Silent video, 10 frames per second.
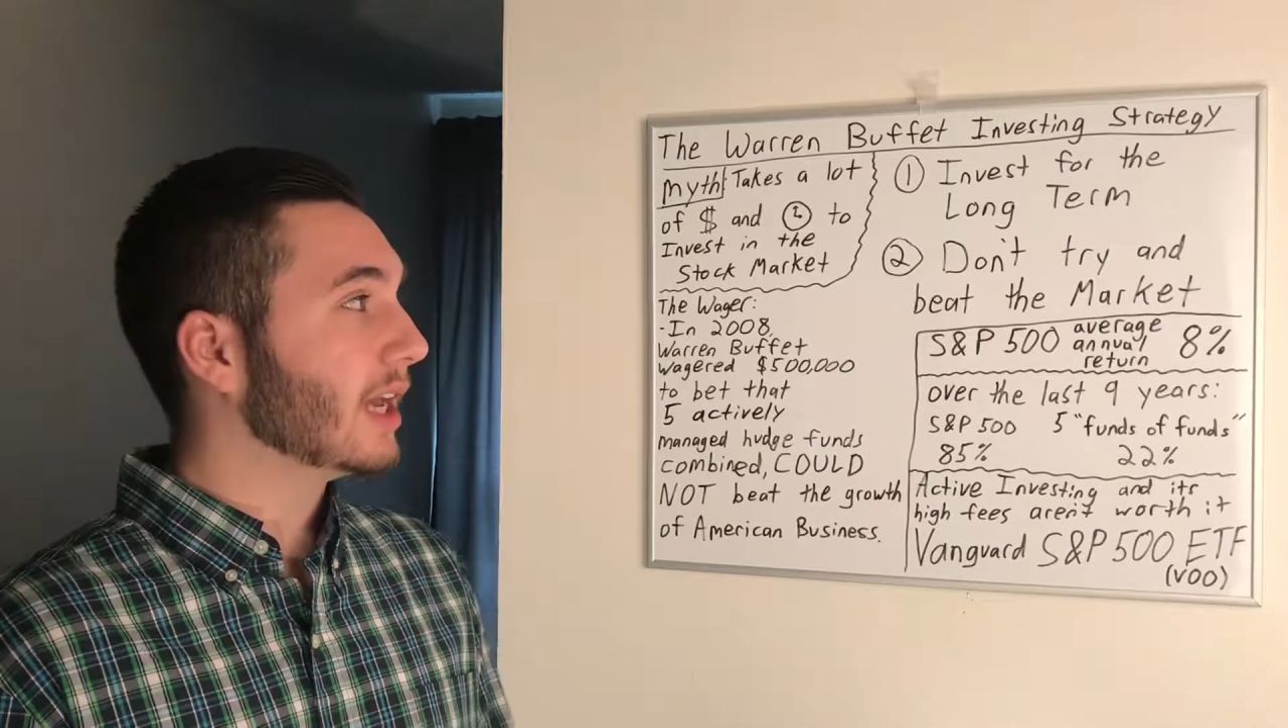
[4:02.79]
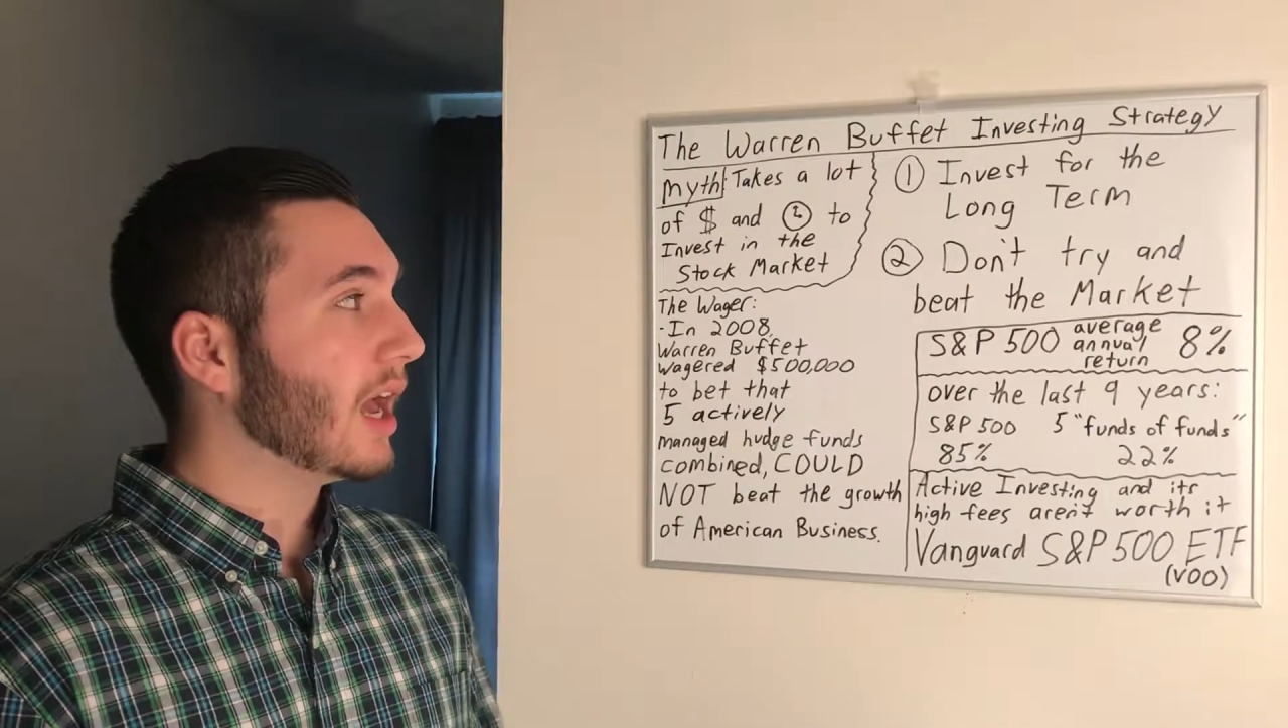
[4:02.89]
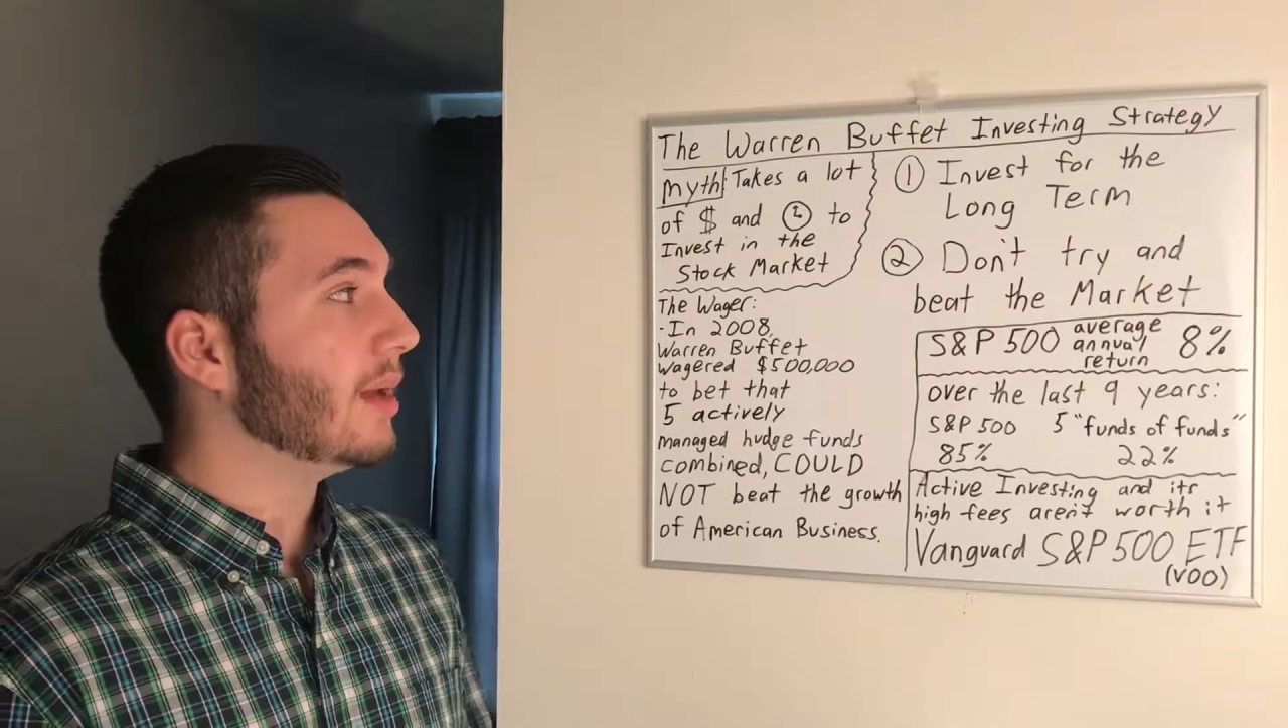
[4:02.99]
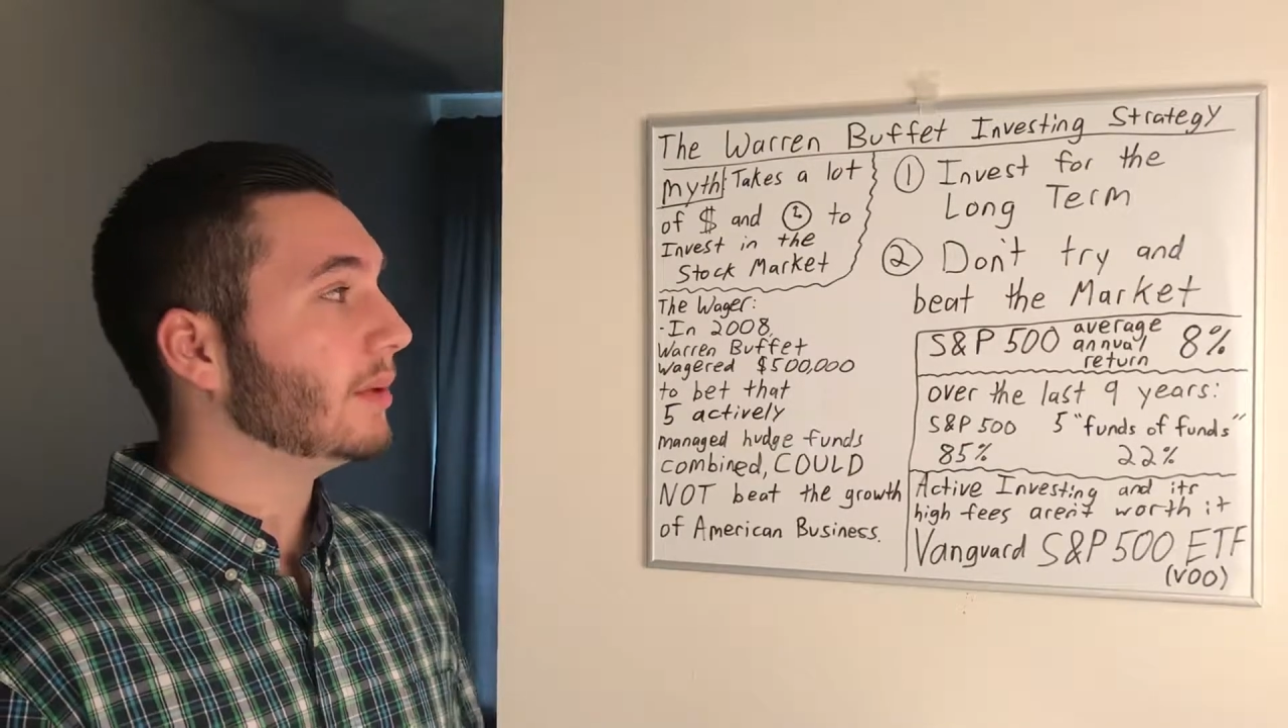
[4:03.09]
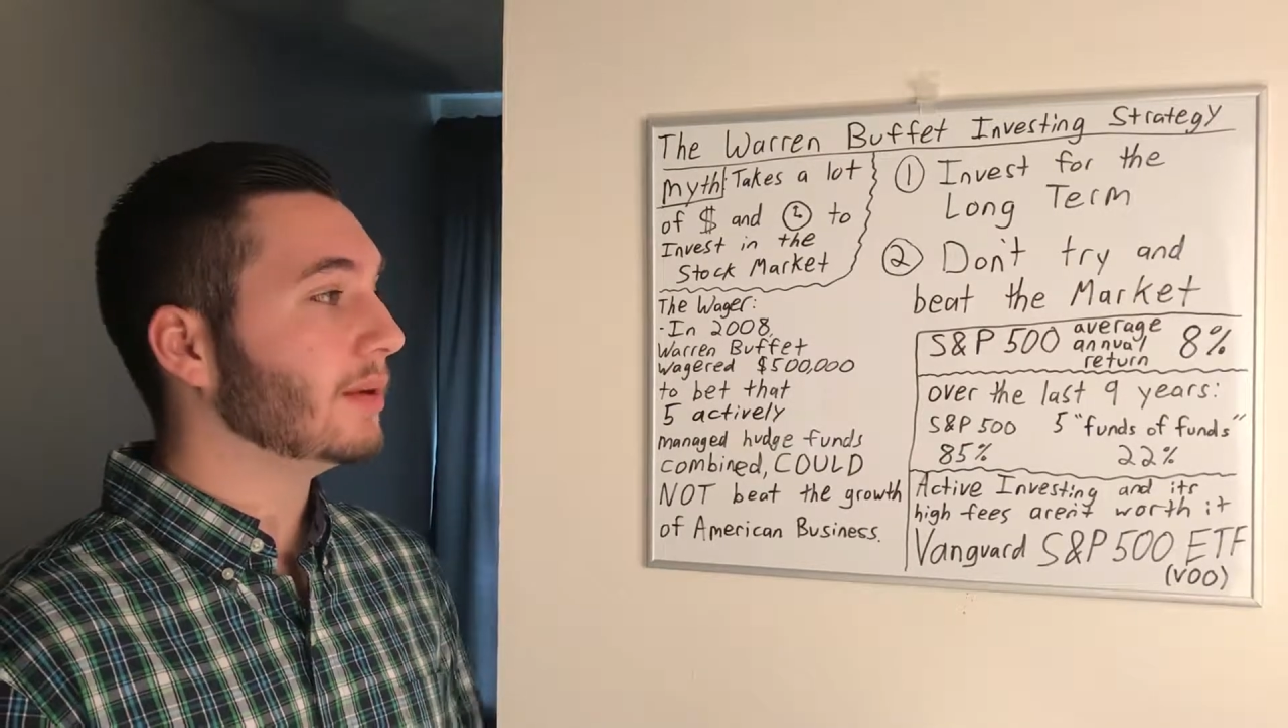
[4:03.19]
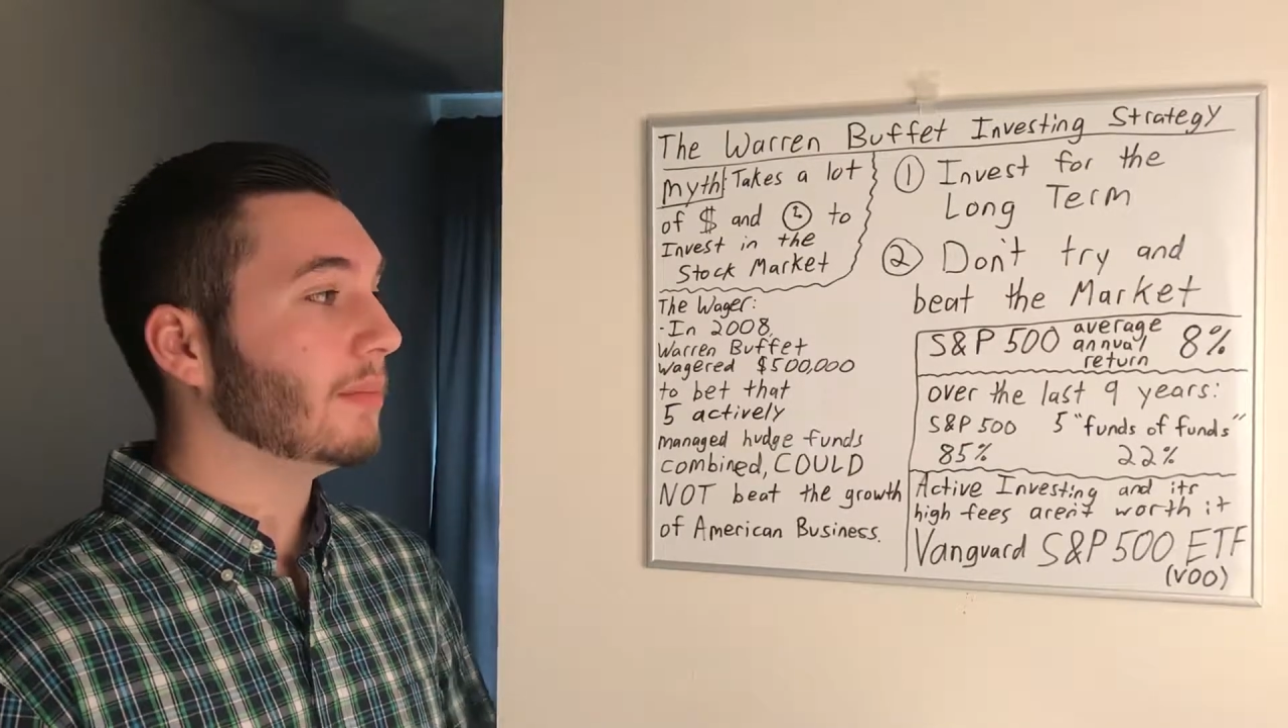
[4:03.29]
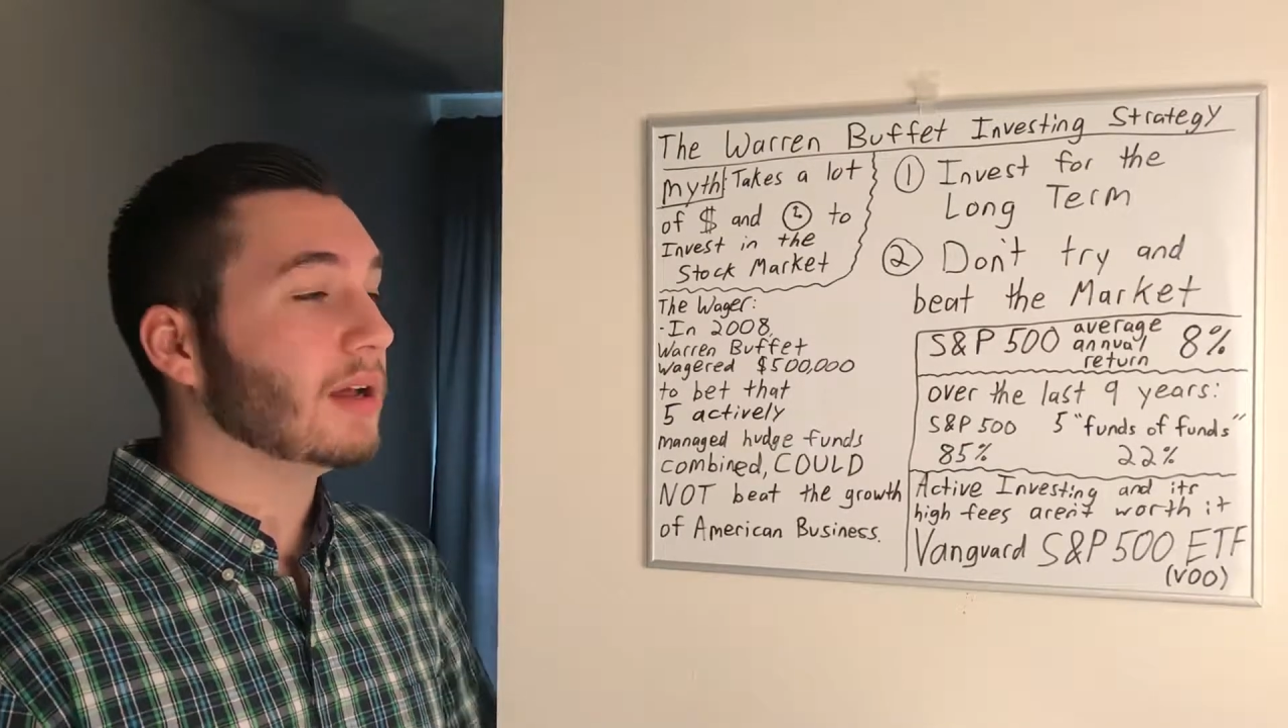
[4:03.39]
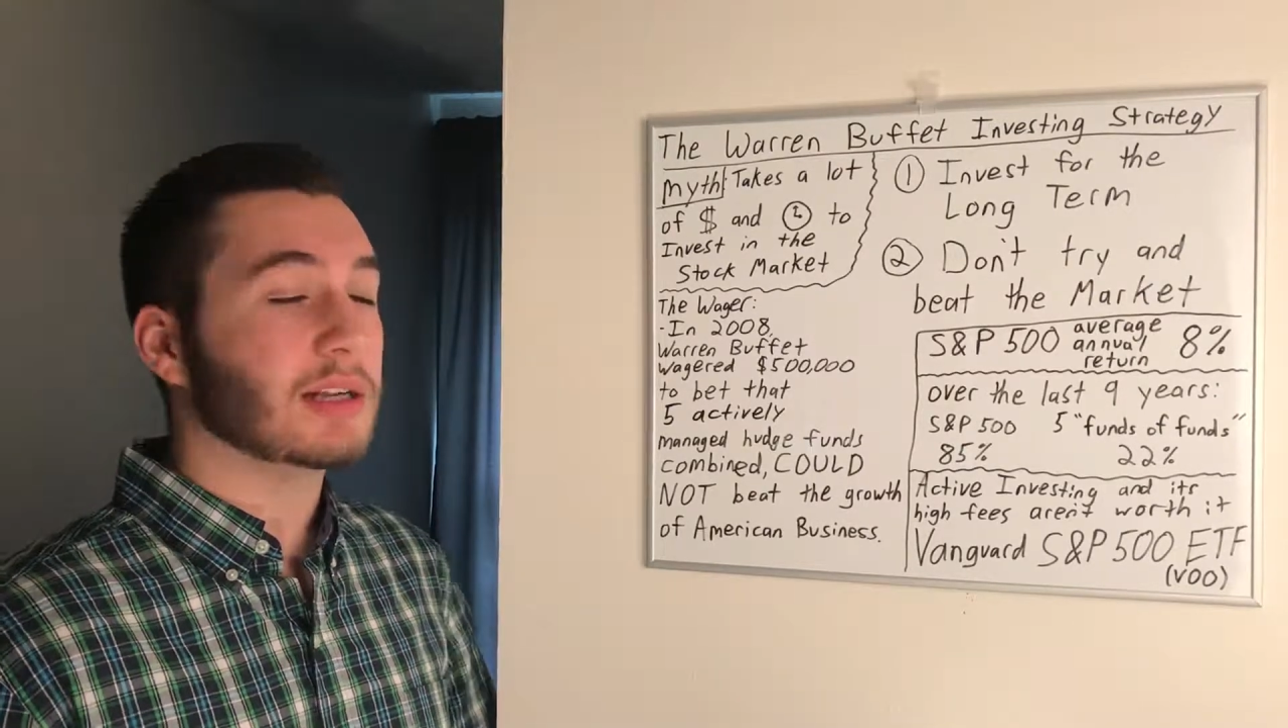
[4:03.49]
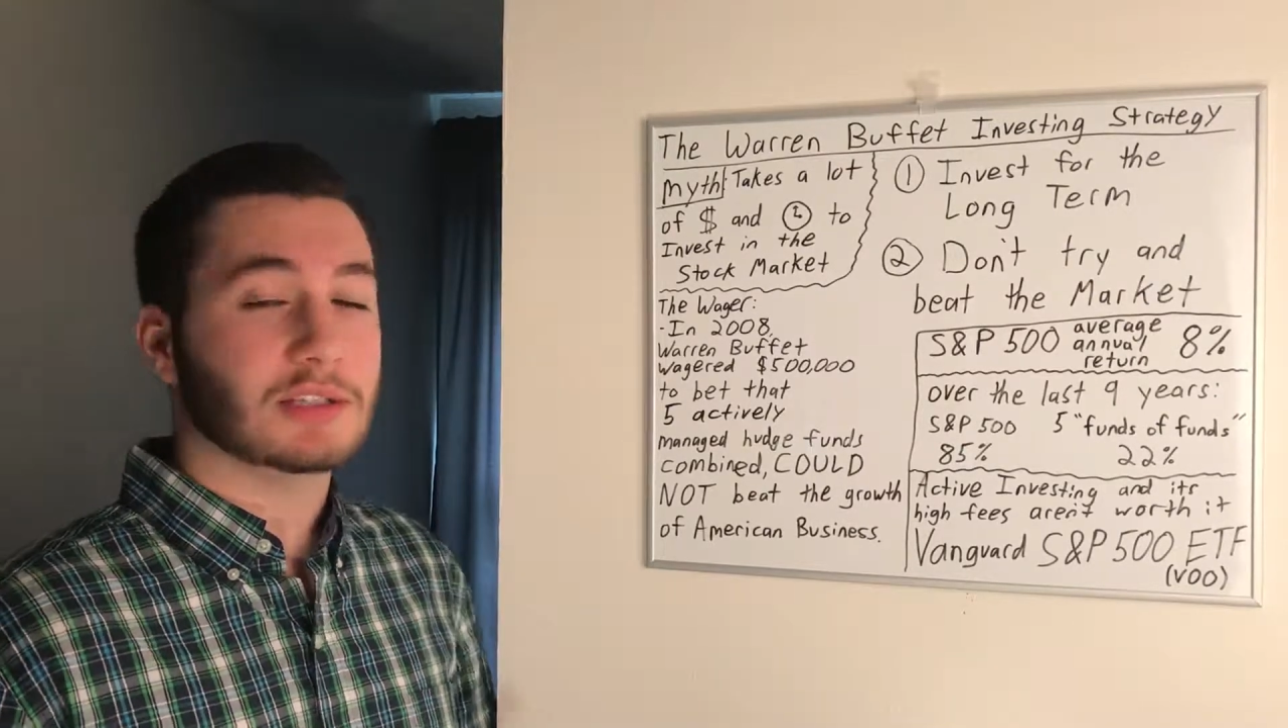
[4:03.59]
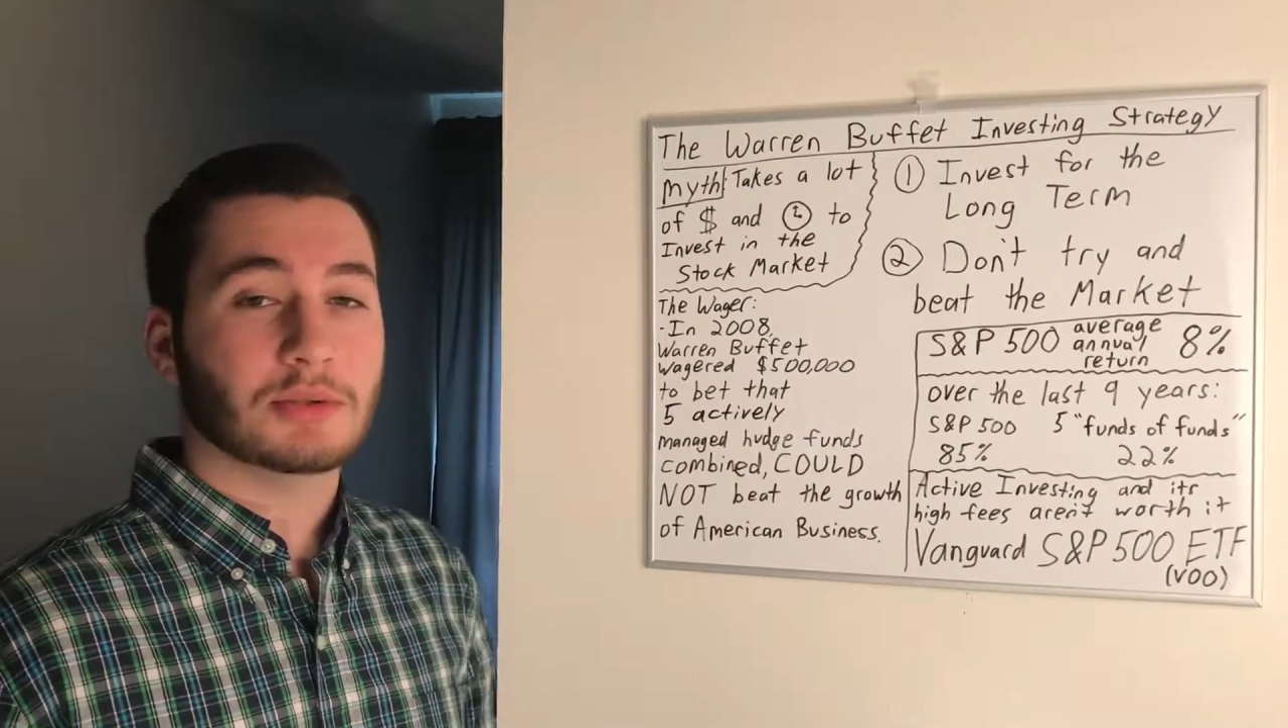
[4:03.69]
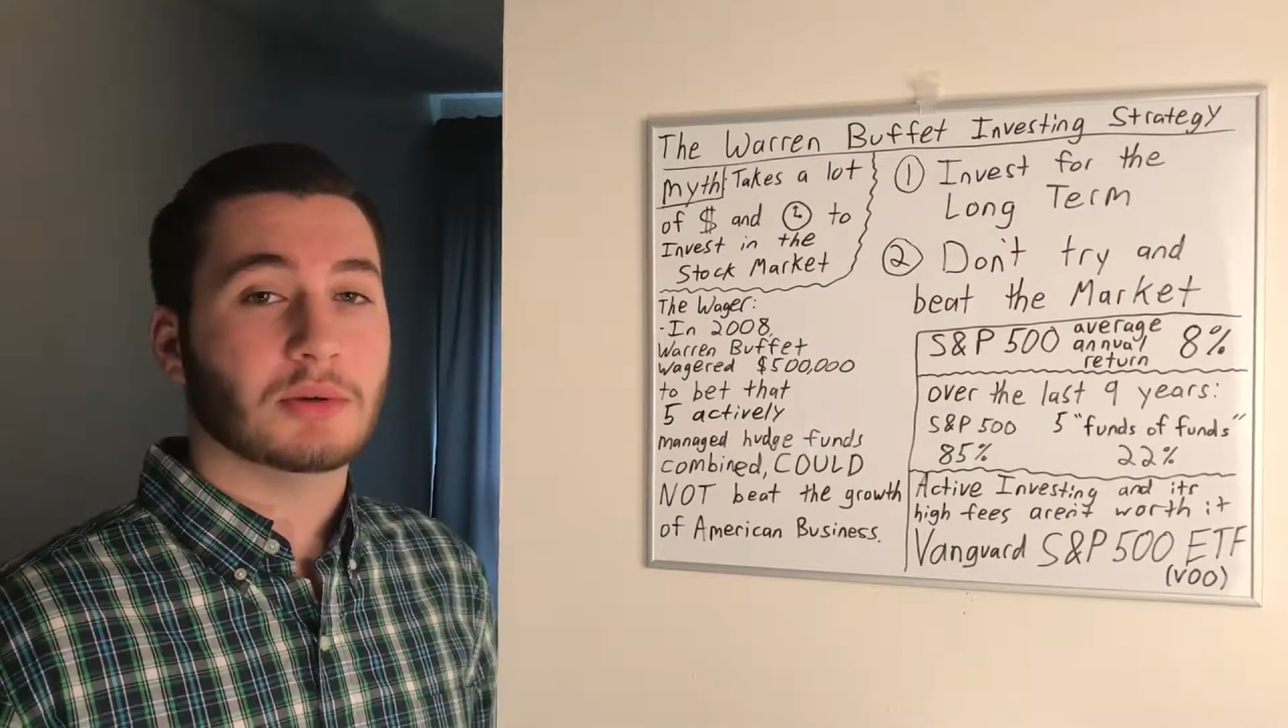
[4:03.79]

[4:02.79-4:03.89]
of time and money